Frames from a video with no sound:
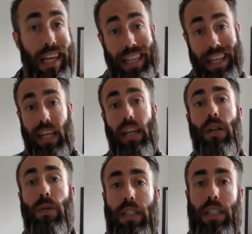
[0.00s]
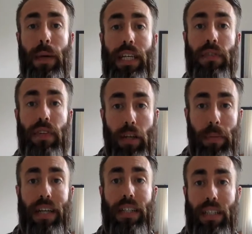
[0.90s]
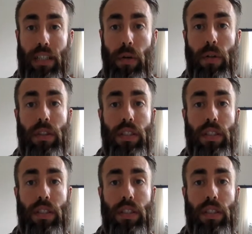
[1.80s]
that includes space for humanities scholars